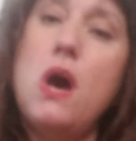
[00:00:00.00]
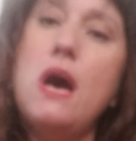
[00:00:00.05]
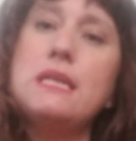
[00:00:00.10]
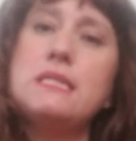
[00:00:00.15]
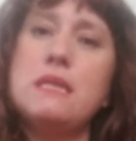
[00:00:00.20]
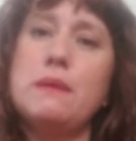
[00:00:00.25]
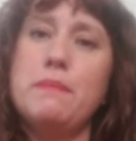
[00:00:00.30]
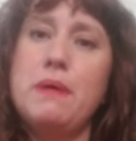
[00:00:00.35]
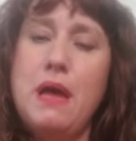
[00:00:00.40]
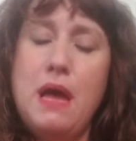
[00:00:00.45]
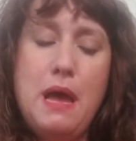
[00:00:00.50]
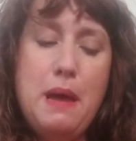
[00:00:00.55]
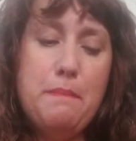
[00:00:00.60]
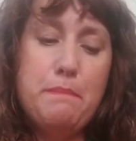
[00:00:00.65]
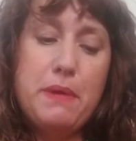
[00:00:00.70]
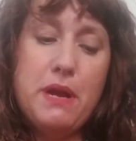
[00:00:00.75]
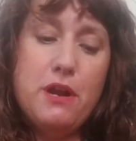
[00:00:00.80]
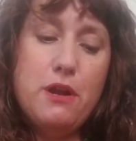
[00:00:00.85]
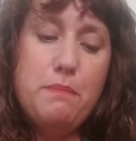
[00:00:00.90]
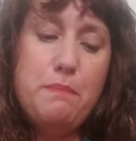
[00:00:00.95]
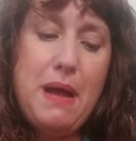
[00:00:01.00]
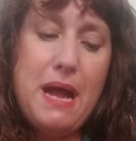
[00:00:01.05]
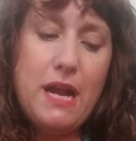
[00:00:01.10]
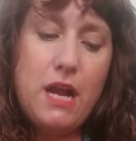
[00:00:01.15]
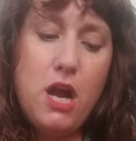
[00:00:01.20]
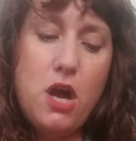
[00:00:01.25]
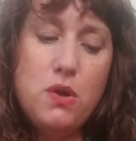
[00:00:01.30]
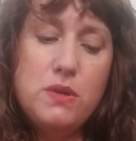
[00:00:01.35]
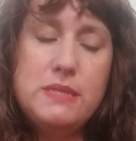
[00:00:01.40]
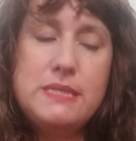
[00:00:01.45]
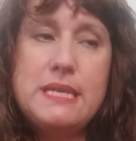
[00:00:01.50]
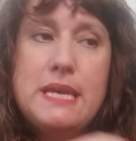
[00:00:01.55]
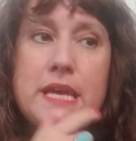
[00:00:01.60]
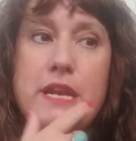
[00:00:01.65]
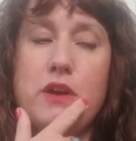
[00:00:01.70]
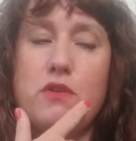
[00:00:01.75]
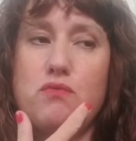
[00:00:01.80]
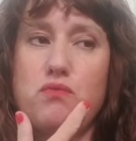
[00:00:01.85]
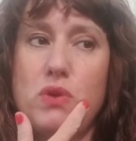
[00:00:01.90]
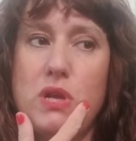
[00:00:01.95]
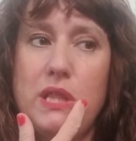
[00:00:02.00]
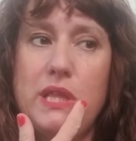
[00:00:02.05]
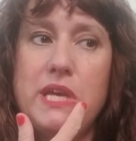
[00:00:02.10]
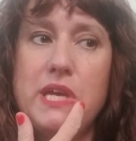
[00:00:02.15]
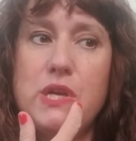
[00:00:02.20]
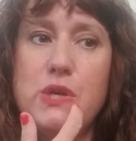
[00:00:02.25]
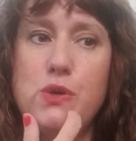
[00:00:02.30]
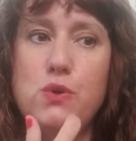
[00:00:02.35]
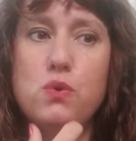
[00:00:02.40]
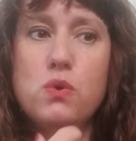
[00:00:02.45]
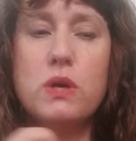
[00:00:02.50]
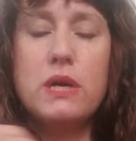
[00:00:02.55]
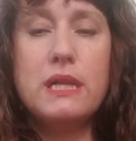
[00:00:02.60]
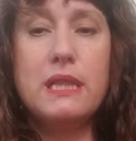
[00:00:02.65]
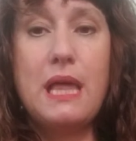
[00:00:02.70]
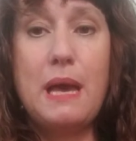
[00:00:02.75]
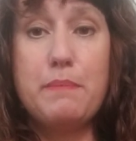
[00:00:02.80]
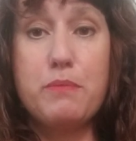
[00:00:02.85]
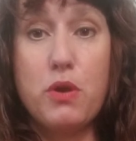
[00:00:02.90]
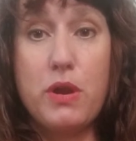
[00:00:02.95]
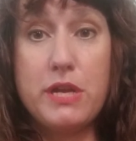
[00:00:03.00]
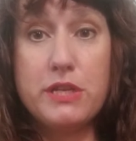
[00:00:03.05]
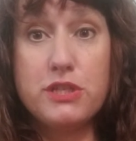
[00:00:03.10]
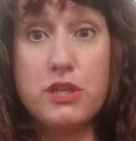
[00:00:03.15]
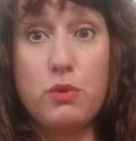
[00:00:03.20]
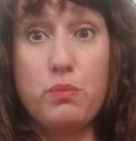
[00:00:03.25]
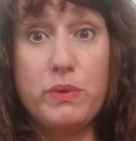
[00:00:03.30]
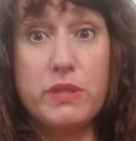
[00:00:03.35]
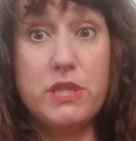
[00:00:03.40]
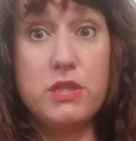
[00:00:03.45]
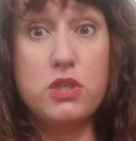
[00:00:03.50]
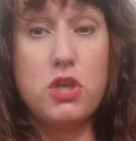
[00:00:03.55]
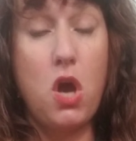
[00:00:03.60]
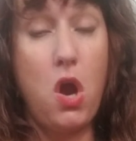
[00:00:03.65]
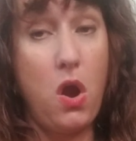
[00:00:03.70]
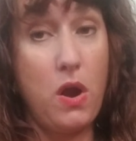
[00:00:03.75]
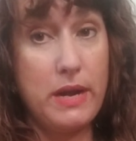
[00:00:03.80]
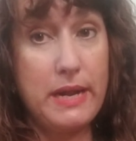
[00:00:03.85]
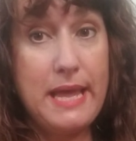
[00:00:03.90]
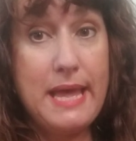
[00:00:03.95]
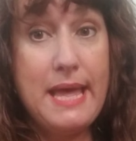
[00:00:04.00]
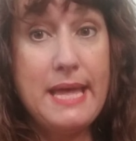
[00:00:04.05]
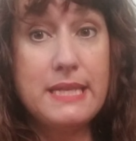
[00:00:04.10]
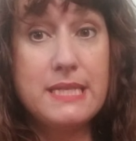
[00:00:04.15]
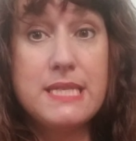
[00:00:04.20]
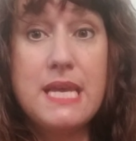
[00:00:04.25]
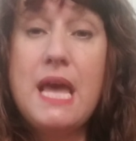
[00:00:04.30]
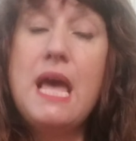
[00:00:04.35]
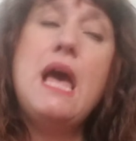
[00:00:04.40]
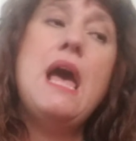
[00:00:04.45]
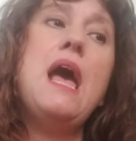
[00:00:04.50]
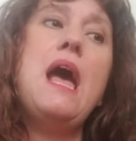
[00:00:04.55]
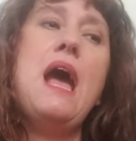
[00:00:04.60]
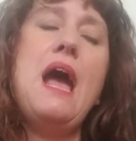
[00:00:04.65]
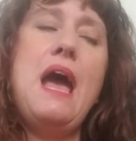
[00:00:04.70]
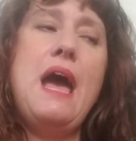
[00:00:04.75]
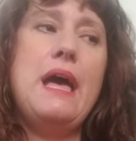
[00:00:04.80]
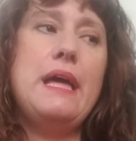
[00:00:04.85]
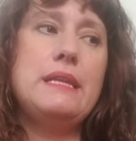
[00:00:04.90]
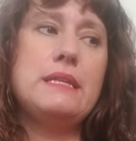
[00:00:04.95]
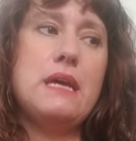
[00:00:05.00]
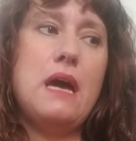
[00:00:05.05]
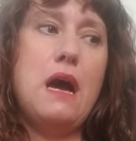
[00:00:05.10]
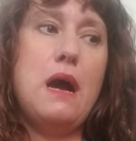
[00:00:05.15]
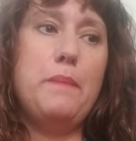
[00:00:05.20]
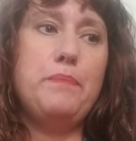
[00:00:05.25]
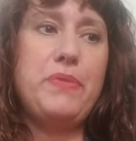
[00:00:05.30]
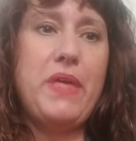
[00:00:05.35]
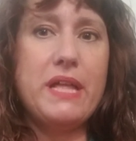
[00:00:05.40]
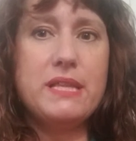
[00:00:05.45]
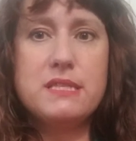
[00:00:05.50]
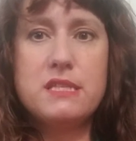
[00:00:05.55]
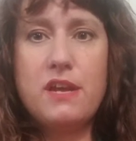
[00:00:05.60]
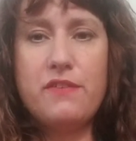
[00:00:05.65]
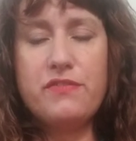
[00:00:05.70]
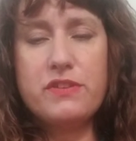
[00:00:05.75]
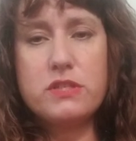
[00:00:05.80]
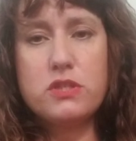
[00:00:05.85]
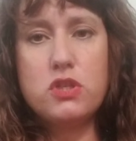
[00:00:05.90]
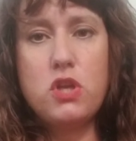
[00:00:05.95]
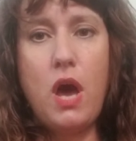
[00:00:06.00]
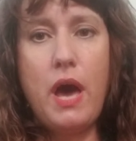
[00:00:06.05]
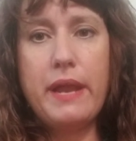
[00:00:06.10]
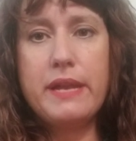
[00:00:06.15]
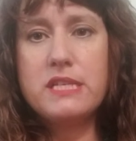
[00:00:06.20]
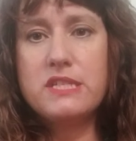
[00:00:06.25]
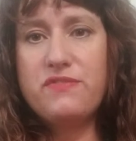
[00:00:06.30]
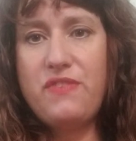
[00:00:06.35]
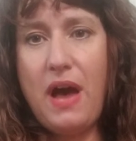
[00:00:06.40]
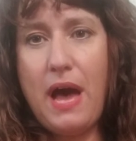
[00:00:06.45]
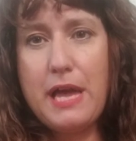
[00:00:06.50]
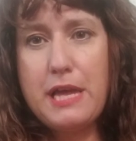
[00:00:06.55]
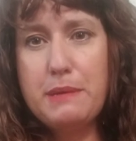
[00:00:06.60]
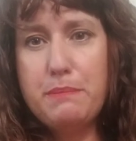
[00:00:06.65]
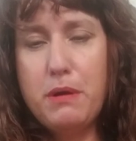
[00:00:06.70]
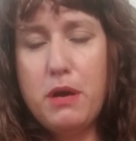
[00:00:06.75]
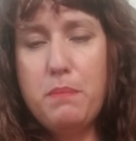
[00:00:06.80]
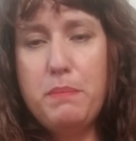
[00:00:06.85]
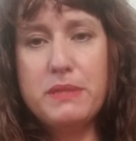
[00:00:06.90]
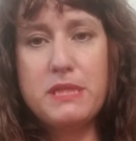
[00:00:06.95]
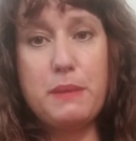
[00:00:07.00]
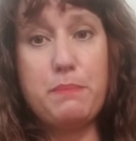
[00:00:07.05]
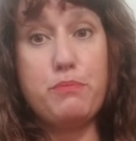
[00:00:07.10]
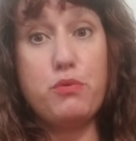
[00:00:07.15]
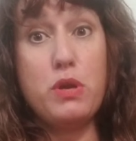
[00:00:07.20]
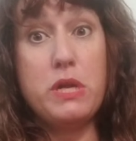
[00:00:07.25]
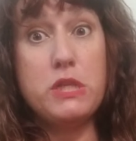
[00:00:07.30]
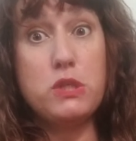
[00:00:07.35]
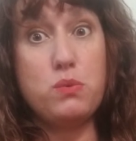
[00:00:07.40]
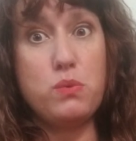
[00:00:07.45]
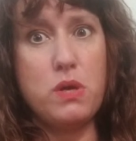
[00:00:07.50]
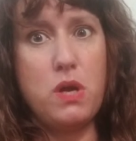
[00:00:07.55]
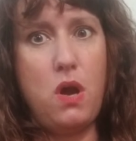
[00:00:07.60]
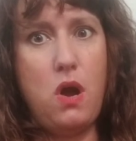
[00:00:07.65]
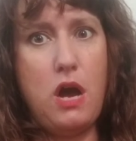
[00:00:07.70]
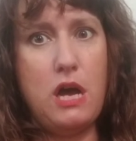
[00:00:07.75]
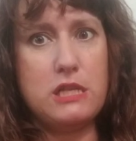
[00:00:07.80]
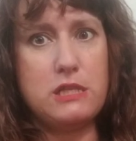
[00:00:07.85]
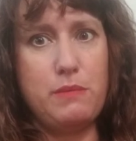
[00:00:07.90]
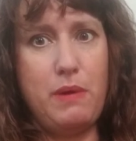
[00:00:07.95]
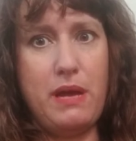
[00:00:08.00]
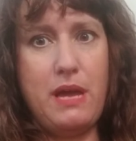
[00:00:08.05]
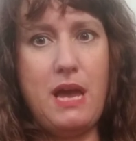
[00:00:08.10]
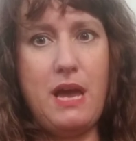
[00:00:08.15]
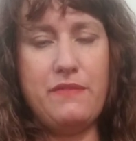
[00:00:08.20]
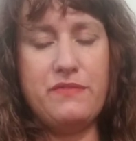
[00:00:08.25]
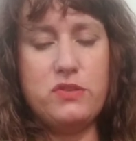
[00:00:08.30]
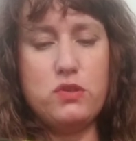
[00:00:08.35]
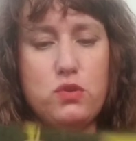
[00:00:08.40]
awesome. Marimekko did a really cool collaboration with Target, and um, that stuff is not as valuable, but the prints were awesome. I have